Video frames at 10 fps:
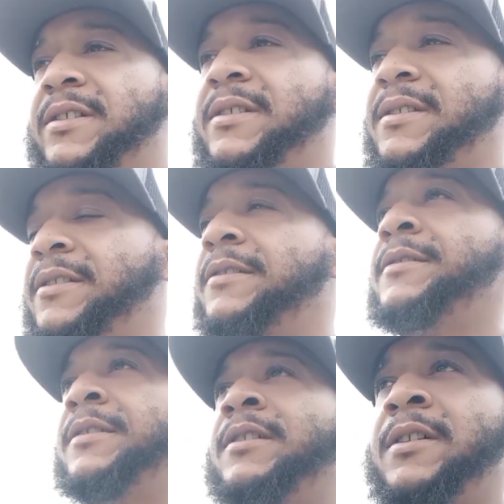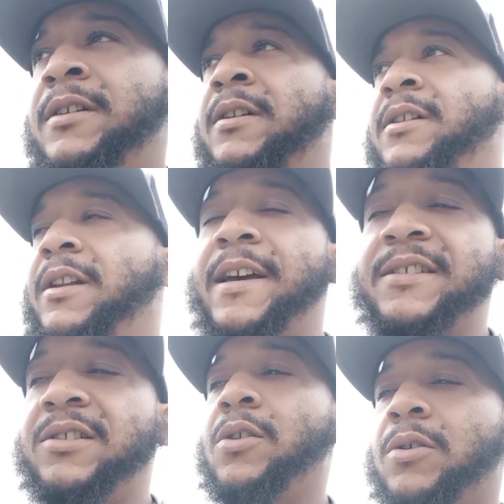It lasts
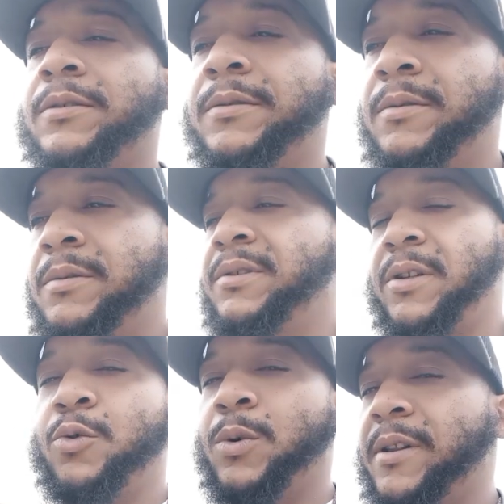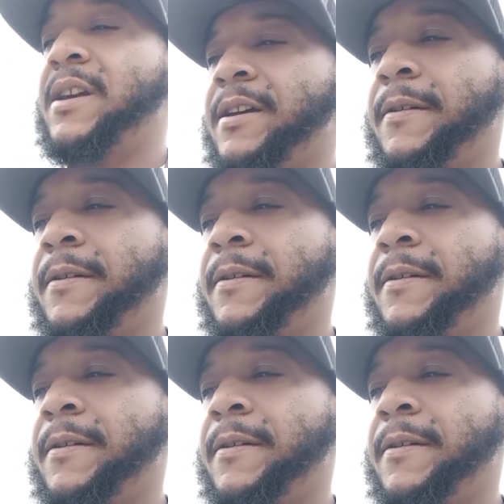longer. So you want that.